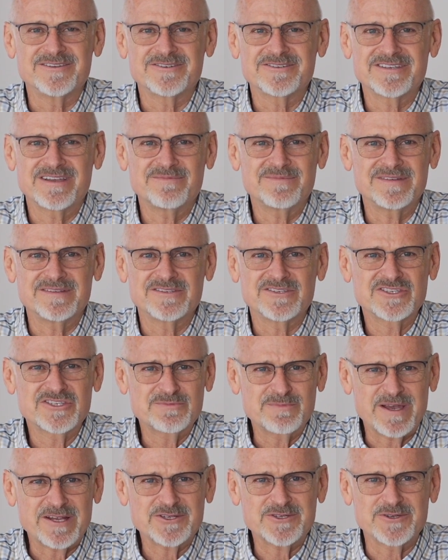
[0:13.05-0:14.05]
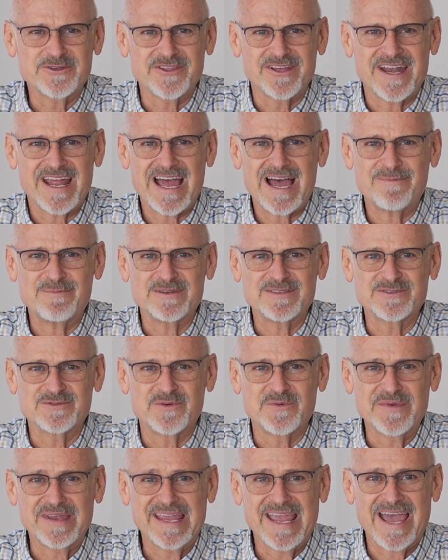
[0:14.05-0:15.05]
There's something special that happens
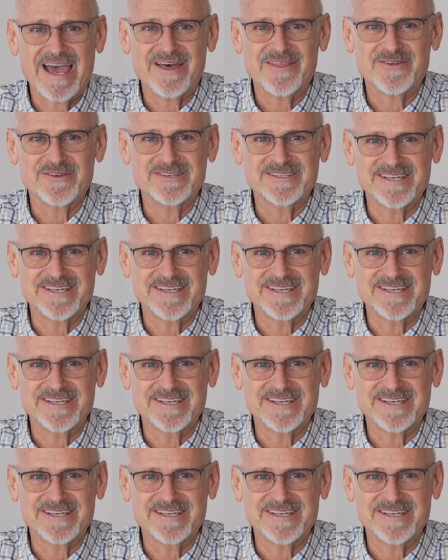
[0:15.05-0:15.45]
when we gather